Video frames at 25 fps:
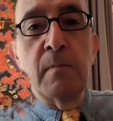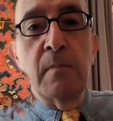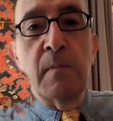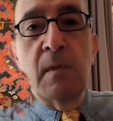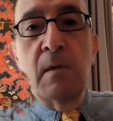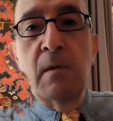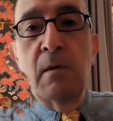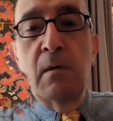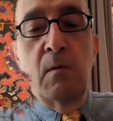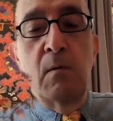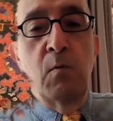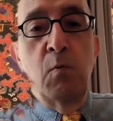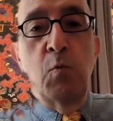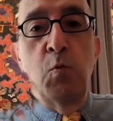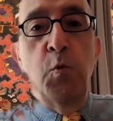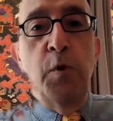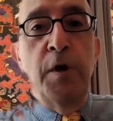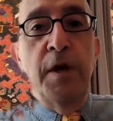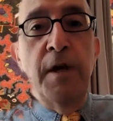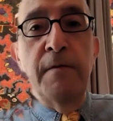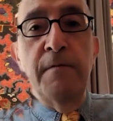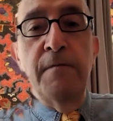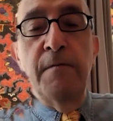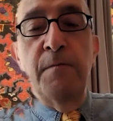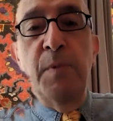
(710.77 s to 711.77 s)

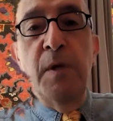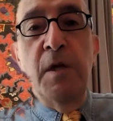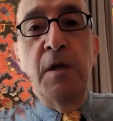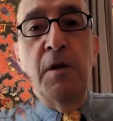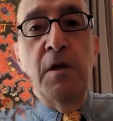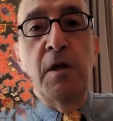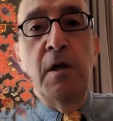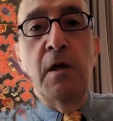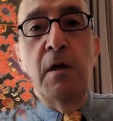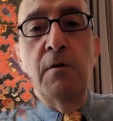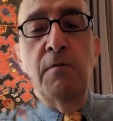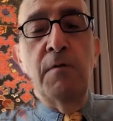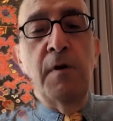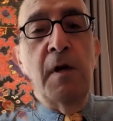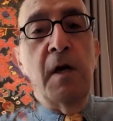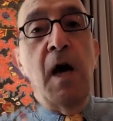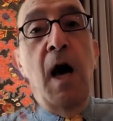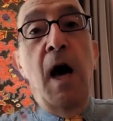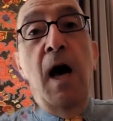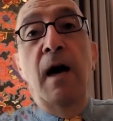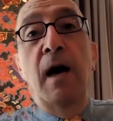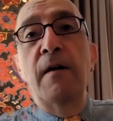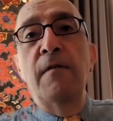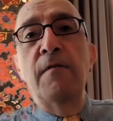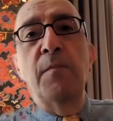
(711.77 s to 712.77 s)
I've been
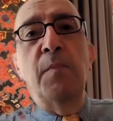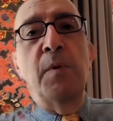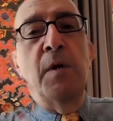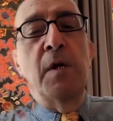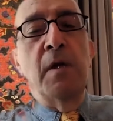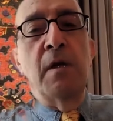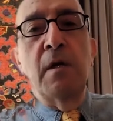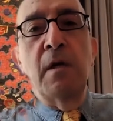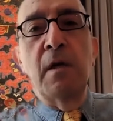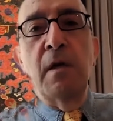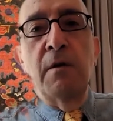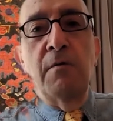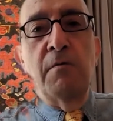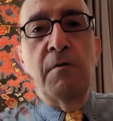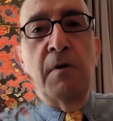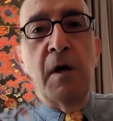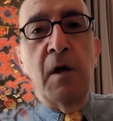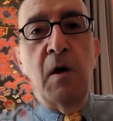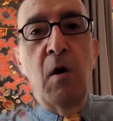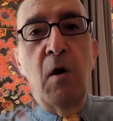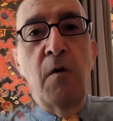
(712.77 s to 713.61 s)
hearing